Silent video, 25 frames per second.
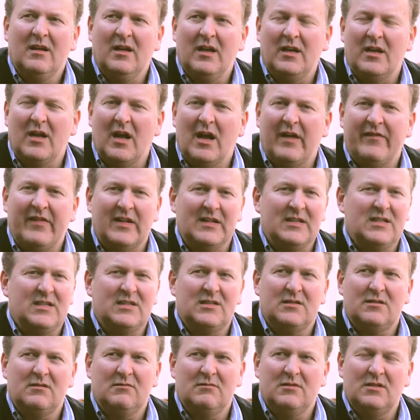You know, I've had
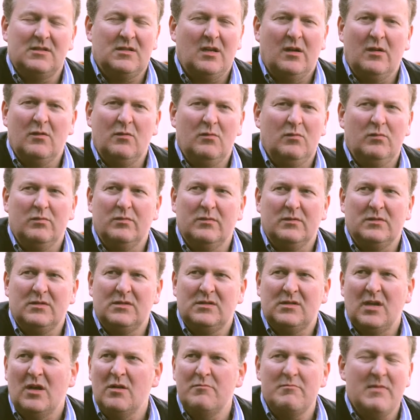so
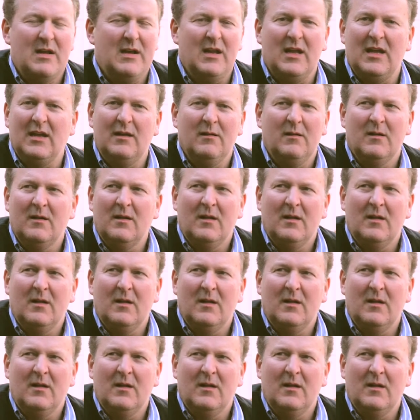many